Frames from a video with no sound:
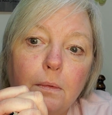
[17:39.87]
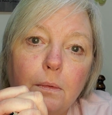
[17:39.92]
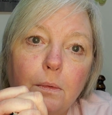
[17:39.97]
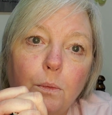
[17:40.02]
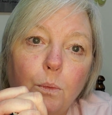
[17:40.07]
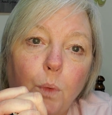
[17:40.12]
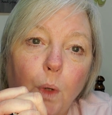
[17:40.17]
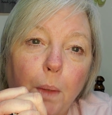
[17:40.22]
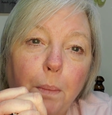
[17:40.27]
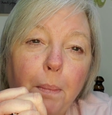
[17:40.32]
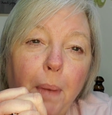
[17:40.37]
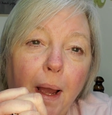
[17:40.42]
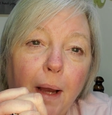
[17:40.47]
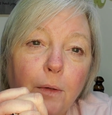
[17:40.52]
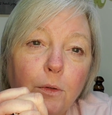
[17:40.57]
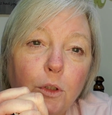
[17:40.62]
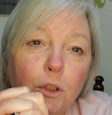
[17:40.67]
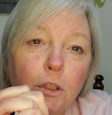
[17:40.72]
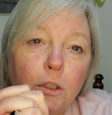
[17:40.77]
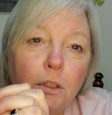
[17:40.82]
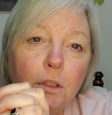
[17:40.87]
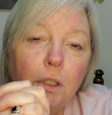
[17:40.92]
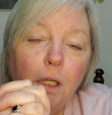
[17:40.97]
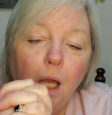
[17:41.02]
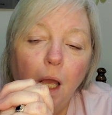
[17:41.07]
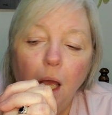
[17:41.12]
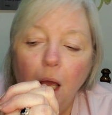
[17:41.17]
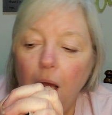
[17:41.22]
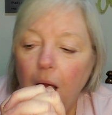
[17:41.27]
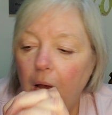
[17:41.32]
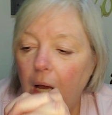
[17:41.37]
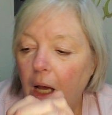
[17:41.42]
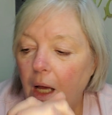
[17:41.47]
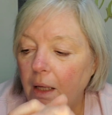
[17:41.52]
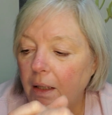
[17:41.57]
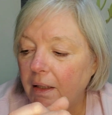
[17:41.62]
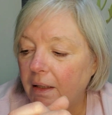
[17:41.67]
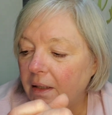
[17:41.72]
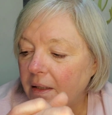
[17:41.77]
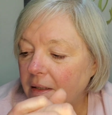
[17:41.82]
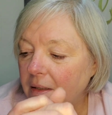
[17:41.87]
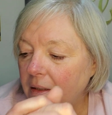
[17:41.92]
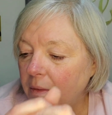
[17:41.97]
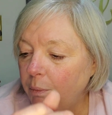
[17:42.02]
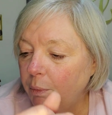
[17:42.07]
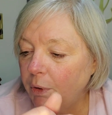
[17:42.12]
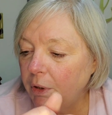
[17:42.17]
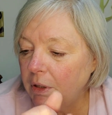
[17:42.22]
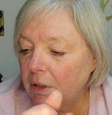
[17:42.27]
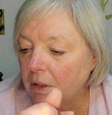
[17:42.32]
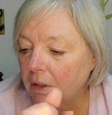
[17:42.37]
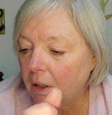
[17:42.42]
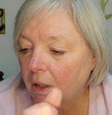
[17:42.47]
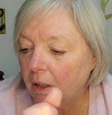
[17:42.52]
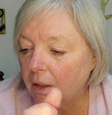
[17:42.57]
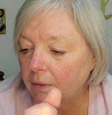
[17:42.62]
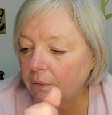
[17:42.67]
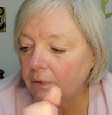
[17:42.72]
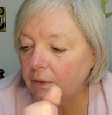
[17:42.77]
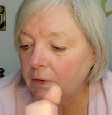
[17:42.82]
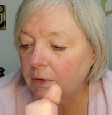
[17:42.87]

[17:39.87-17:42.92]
one pounder. Like the Simply Soft